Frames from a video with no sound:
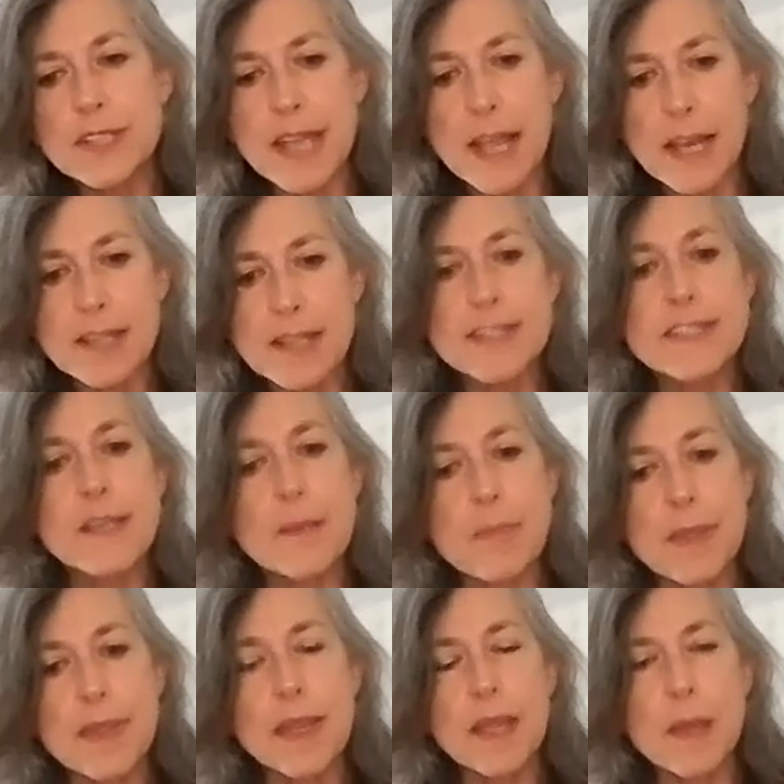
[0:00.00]
tell us
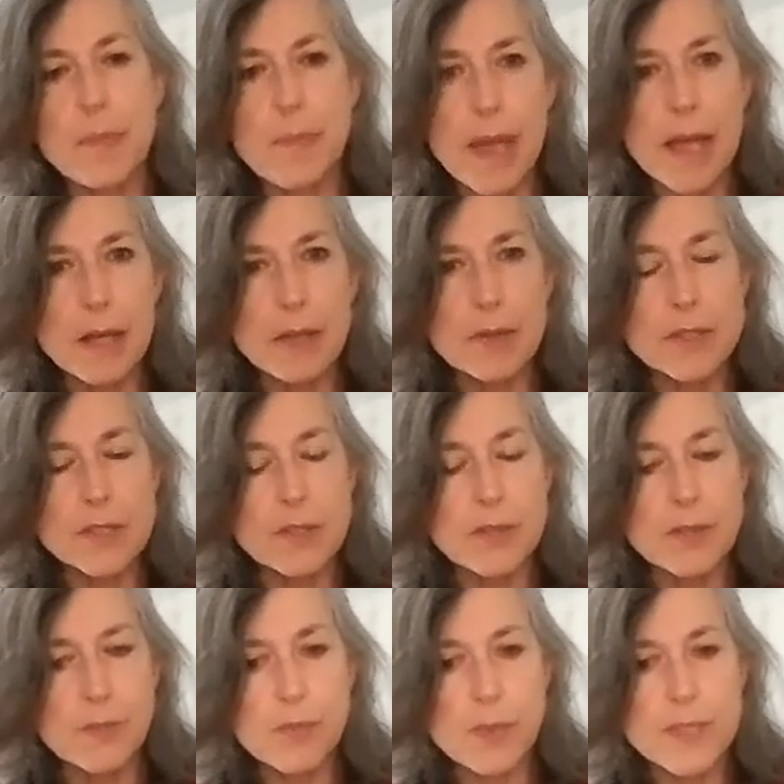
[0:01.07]
something about
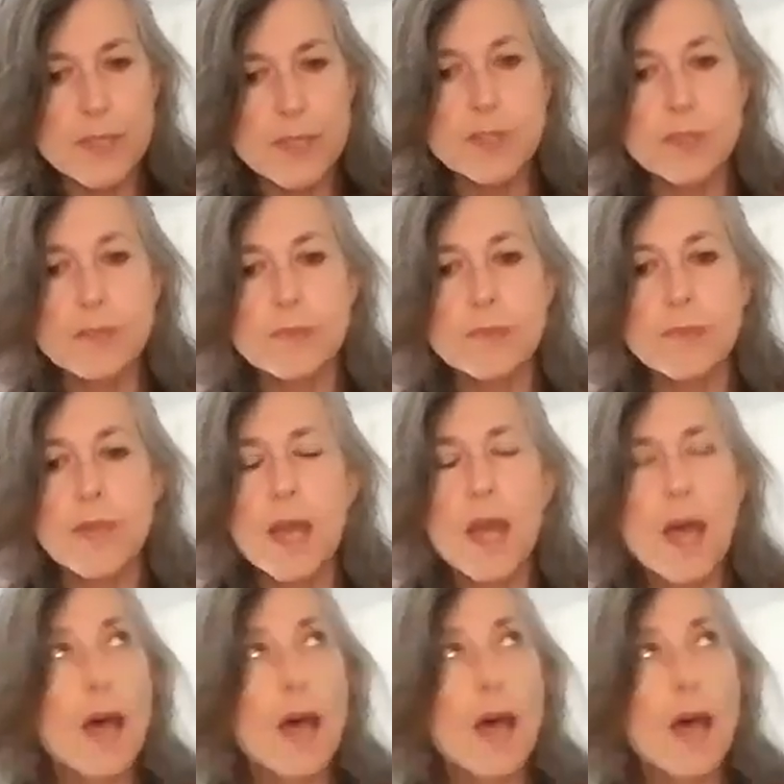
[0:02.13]
the wisdom,